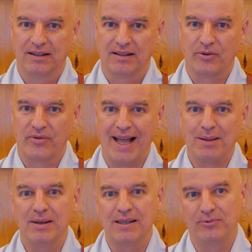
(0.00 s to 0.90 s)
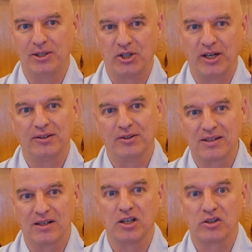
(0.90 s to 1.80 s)
So that means we share the
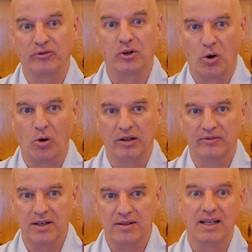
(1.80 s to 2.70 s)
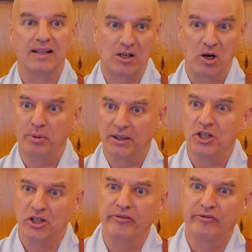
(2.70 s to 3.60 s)
results for all of us. That's
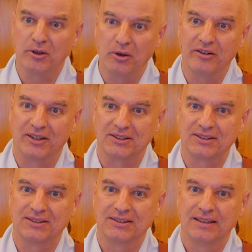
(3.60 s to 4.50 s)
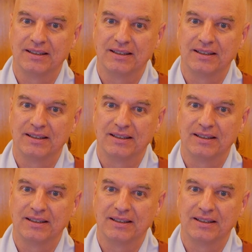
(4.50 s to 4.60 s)
competition for all of us.